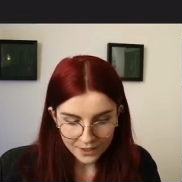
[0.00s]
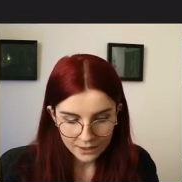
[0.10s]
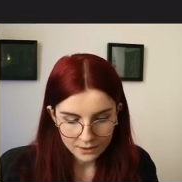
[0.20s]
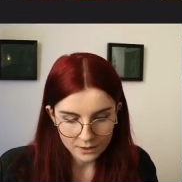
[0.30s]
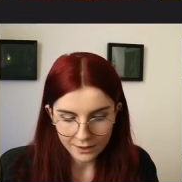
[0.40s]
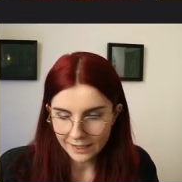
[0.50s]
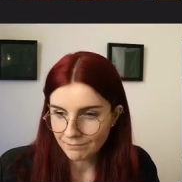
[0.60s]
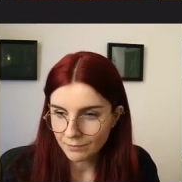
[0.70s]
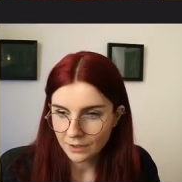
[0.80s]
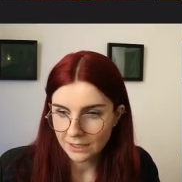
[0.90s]
So
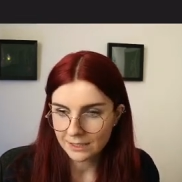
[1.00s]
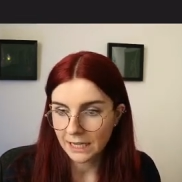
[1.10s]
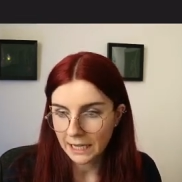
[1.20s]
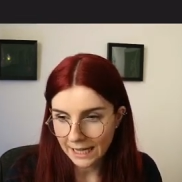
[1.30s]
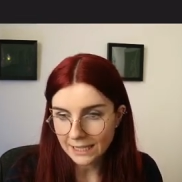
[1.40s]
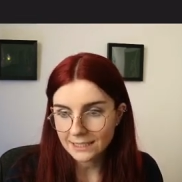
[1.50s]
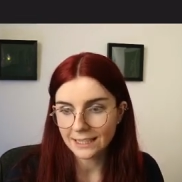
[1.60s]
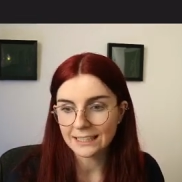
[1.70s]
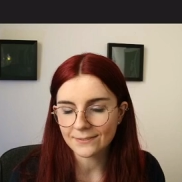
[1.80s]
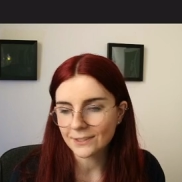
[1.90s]
I'm gonna say, yes,
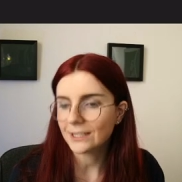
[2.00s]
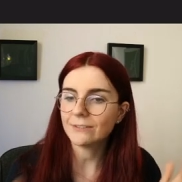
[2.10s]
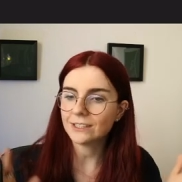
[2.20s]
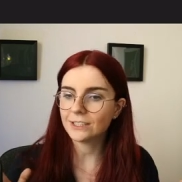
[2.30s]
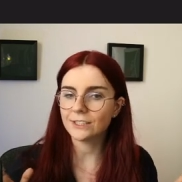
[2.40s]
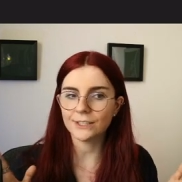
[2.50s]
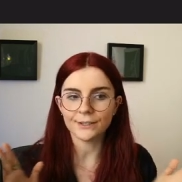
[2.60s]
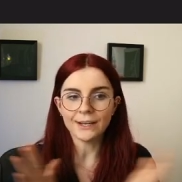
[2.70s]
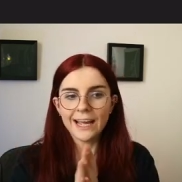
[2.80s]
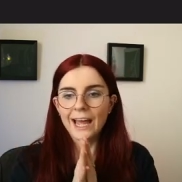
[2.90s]
that's what I want to do.